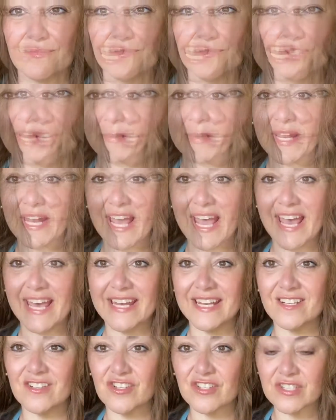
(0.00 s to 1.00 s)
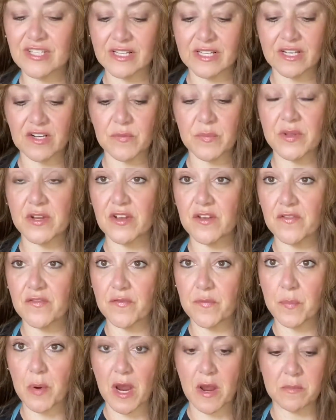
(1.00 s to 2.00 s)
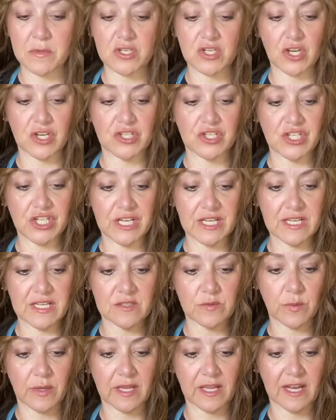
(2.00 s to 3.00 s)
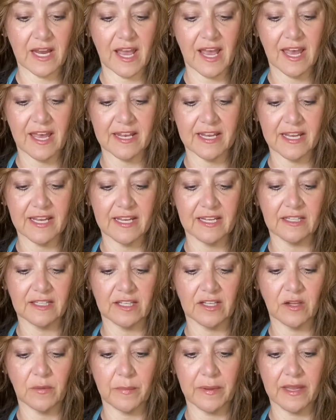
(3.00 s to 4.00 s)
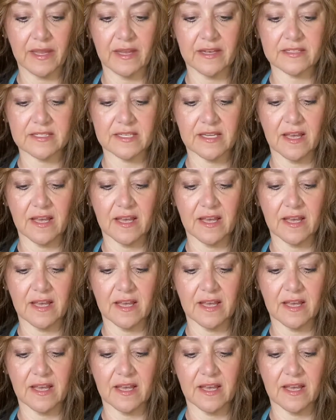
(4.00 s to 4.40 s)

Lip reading: I'm gonna add in just a little bit of Parmesan cheese. We can add in a little bit